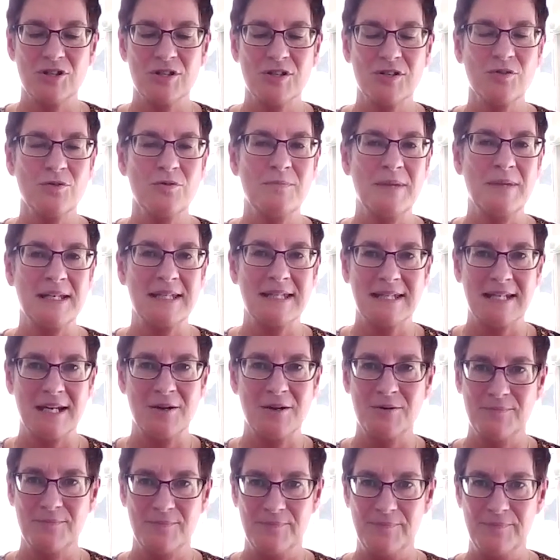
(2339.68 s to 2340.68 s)
so missed
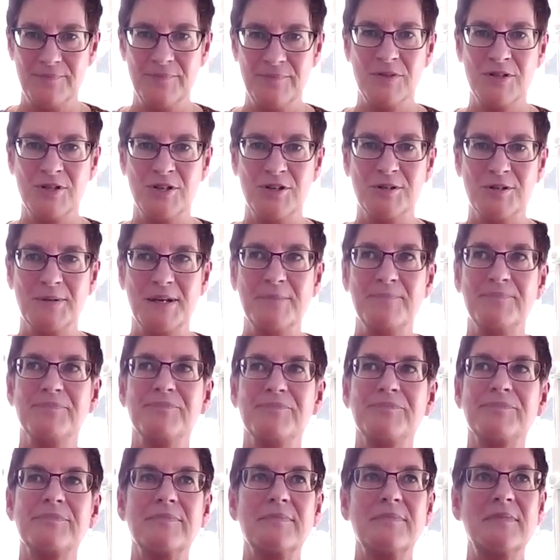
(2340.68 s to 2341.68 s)
out, excuse me,
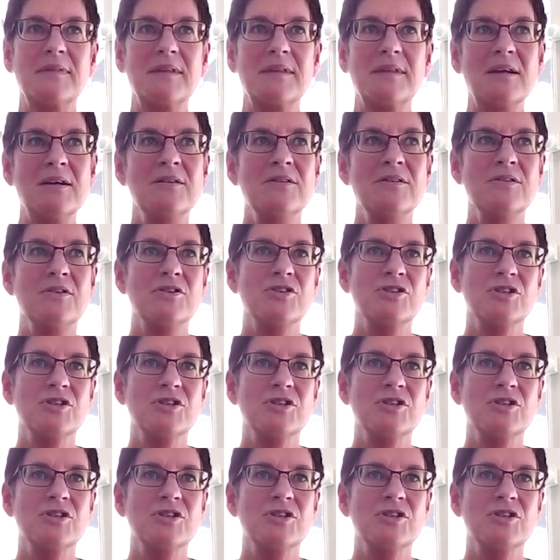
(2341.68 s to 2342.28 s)
they're